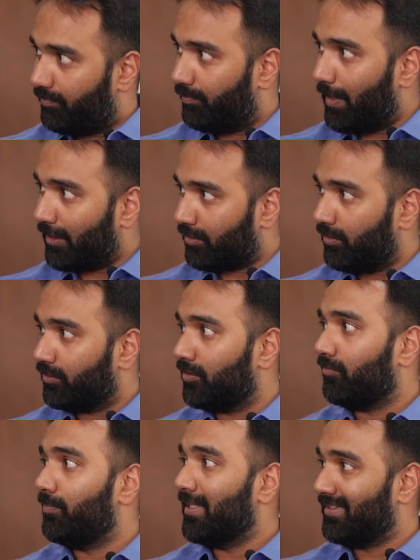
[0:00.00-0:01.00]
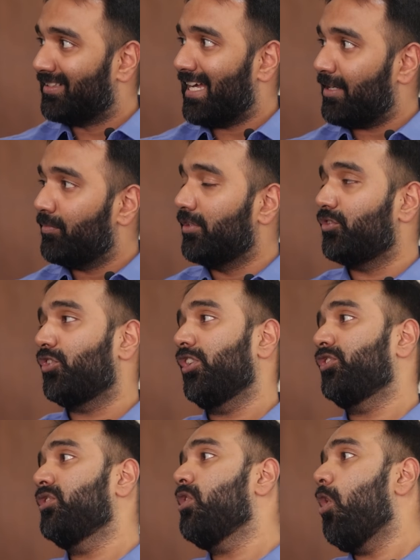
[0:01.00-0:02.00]
Bachelor's of Business
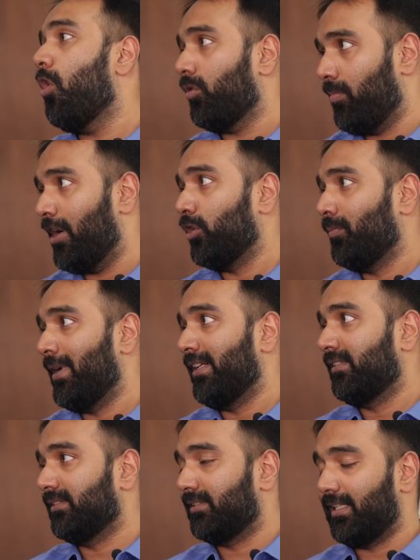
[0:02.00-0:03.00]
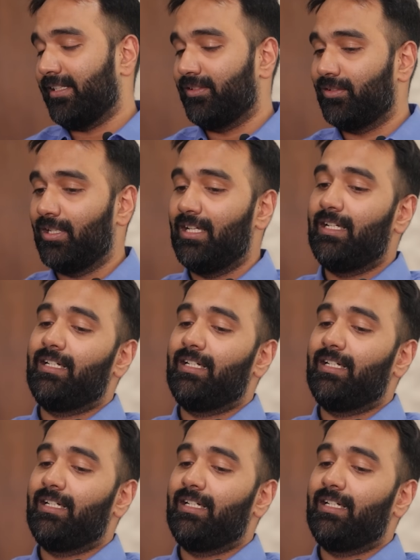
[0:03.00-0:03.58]
Administration or Biomedical Science.